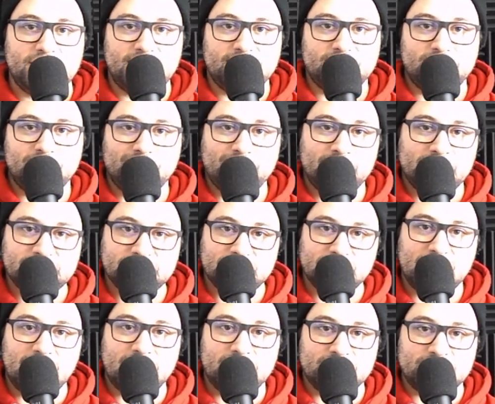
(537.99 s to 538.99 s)
has
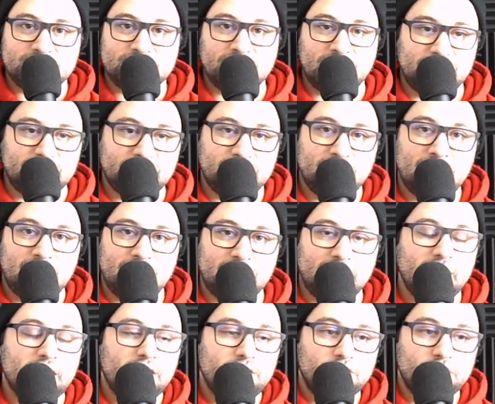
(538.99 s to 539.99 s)
investigated sites like
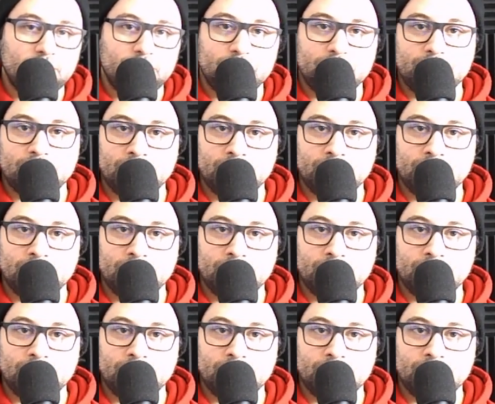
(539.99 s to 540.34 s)
the,